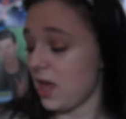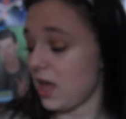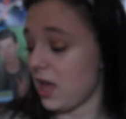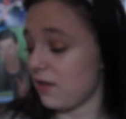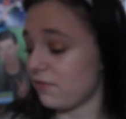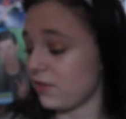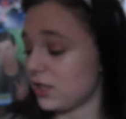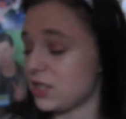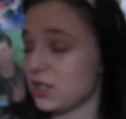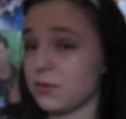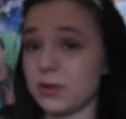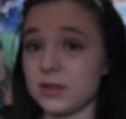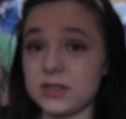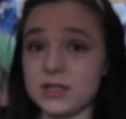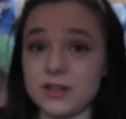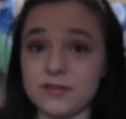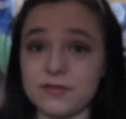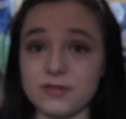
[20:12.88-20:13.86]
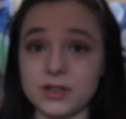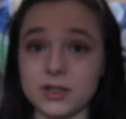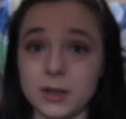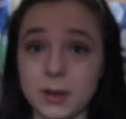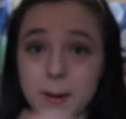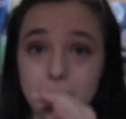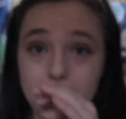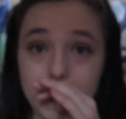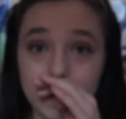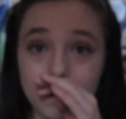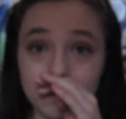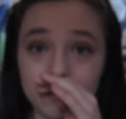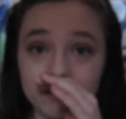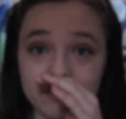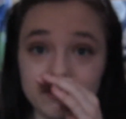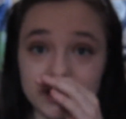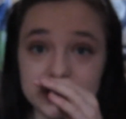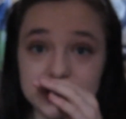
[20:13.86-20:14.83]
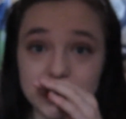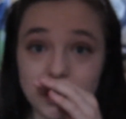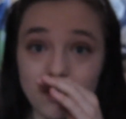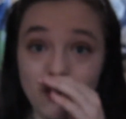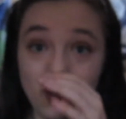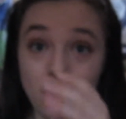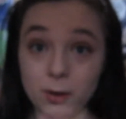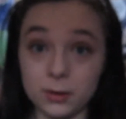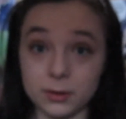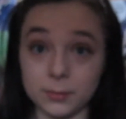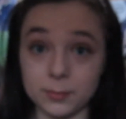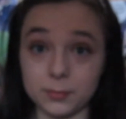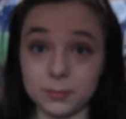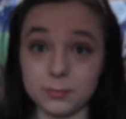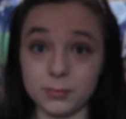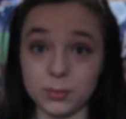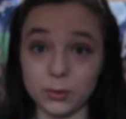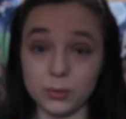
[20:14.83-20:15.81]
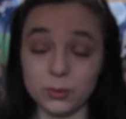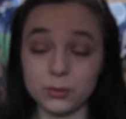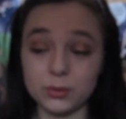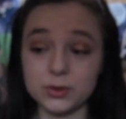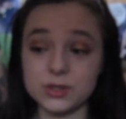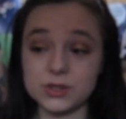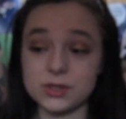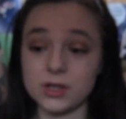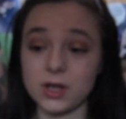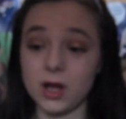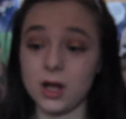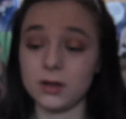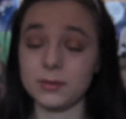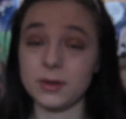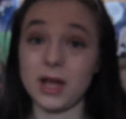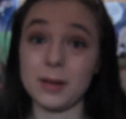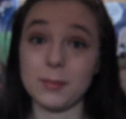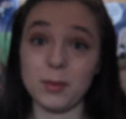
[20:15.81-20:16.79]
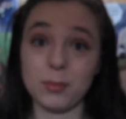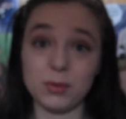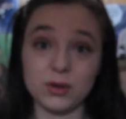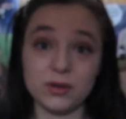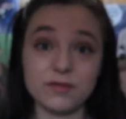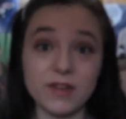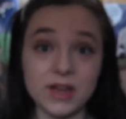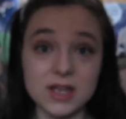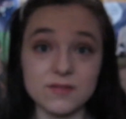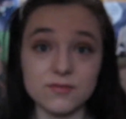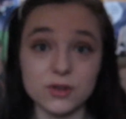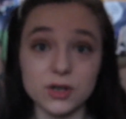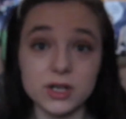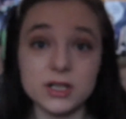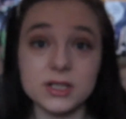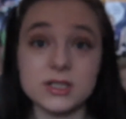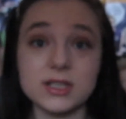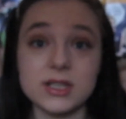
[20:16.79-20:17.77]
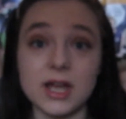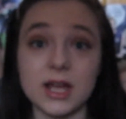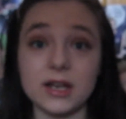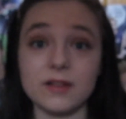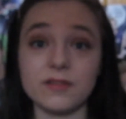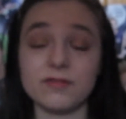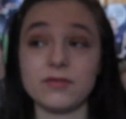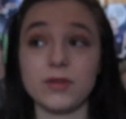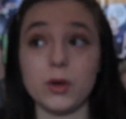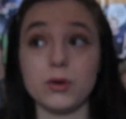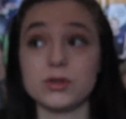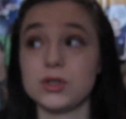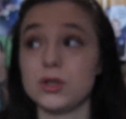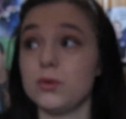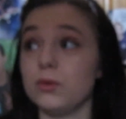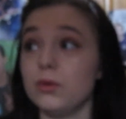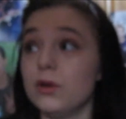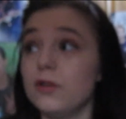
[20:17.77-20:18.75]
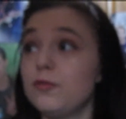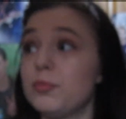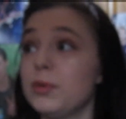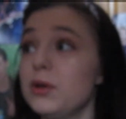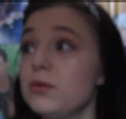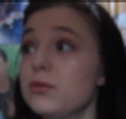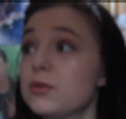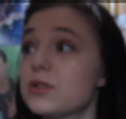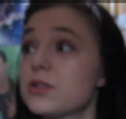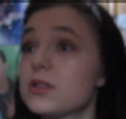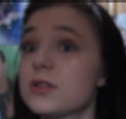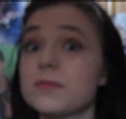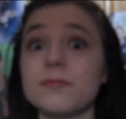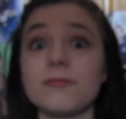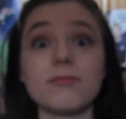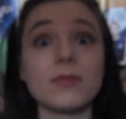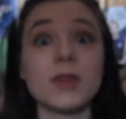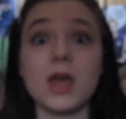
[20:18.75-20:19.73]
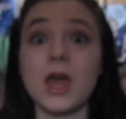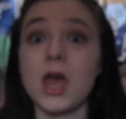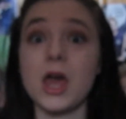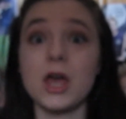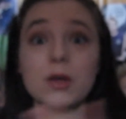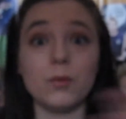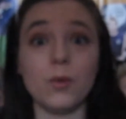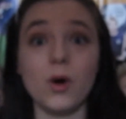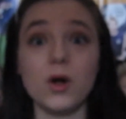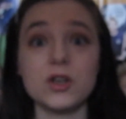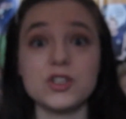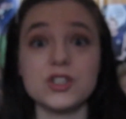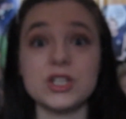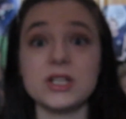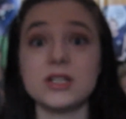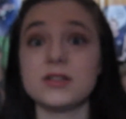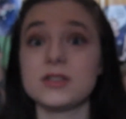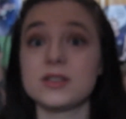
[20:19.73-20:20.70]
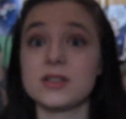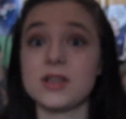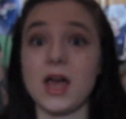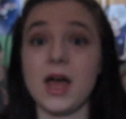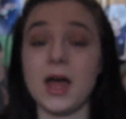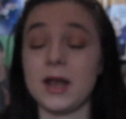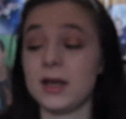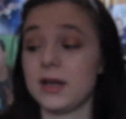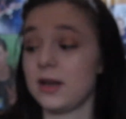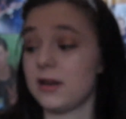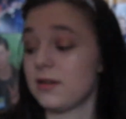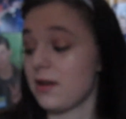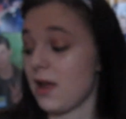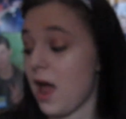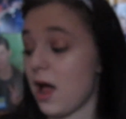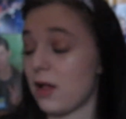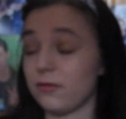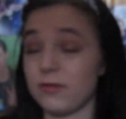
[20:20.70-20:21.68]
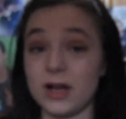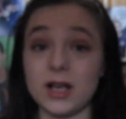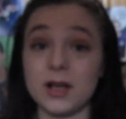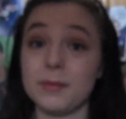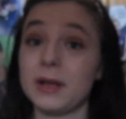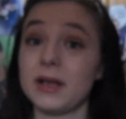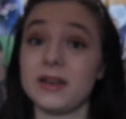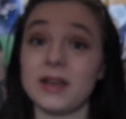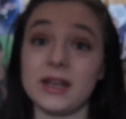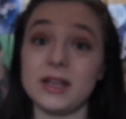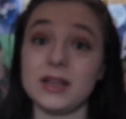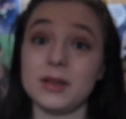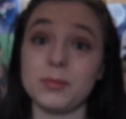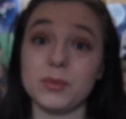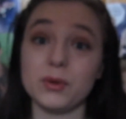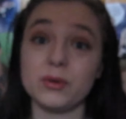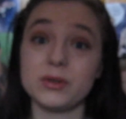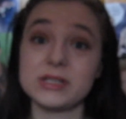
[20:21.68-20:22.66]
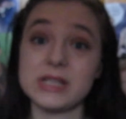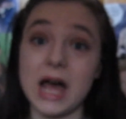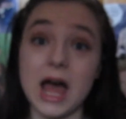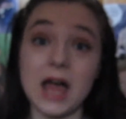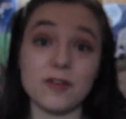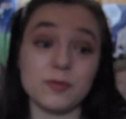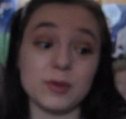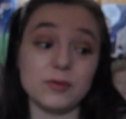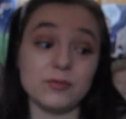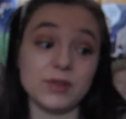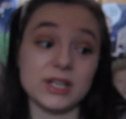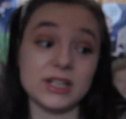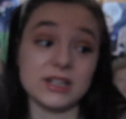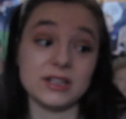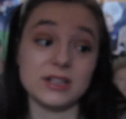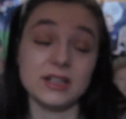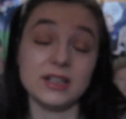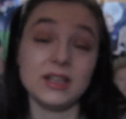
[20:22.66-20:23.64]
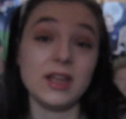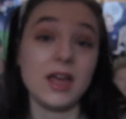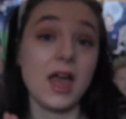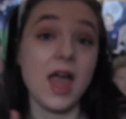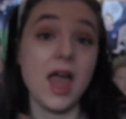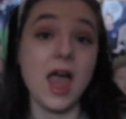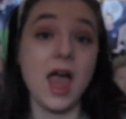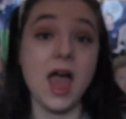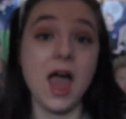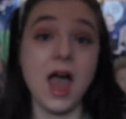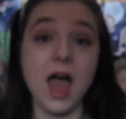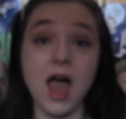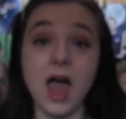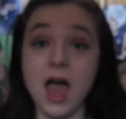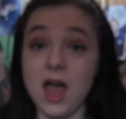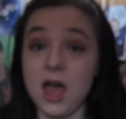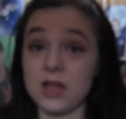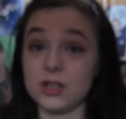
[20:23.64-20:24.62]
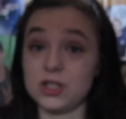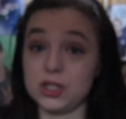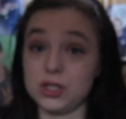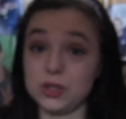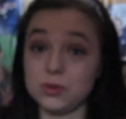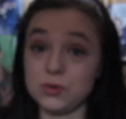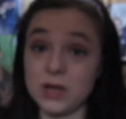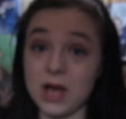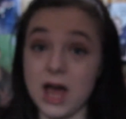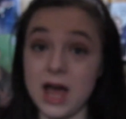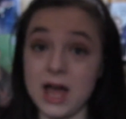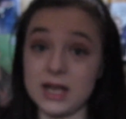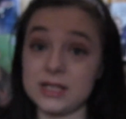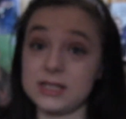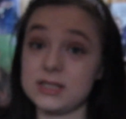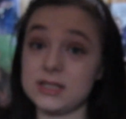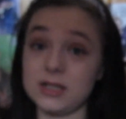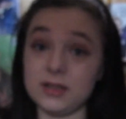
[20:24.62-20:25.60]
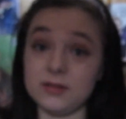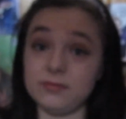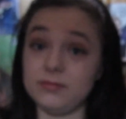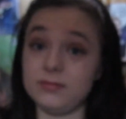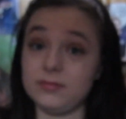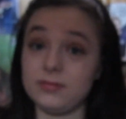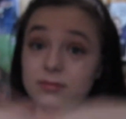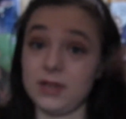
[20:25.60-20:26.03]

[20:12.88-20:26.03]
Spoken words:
if I do a different video on books and like my book favourites, then if those who love books watch it, and I'll recommend any of the books that I've been reading to you guys, and